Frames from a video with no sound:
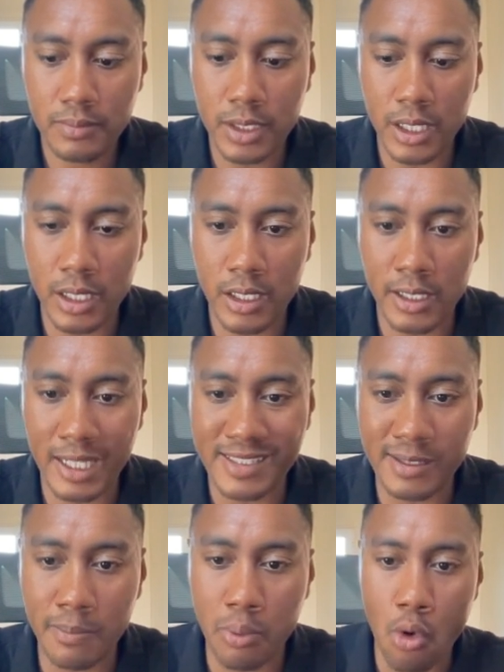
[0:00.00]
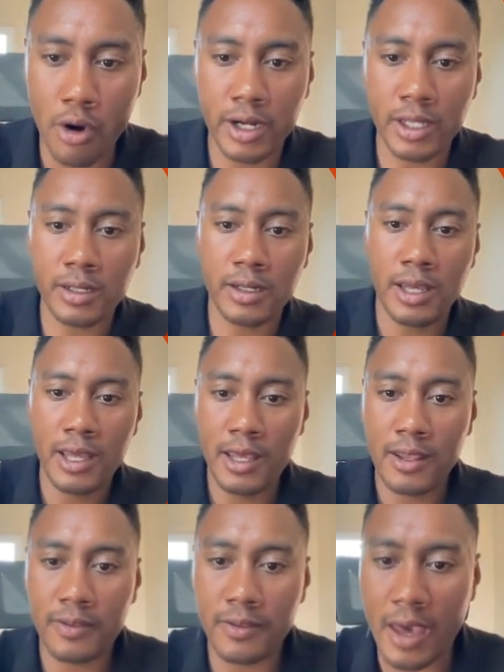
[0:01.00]
and it's important
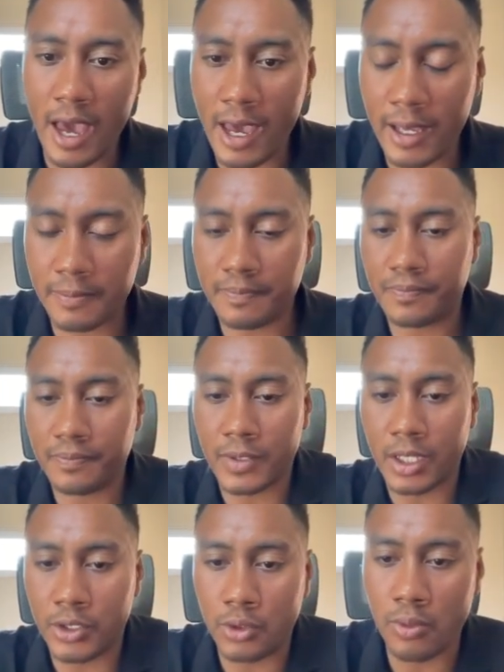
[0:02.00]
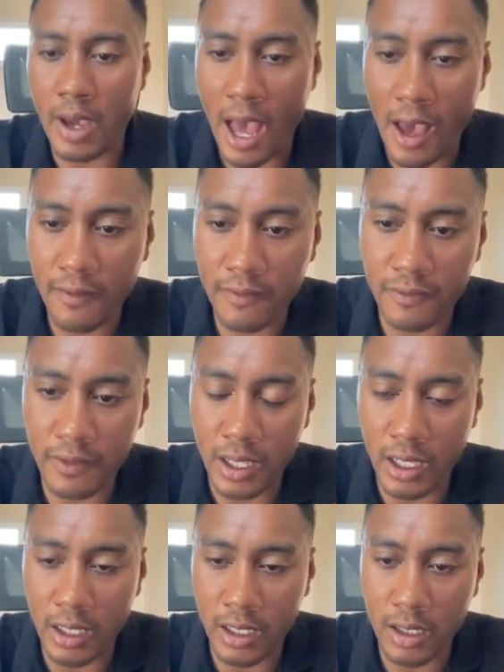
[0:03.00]
that you have a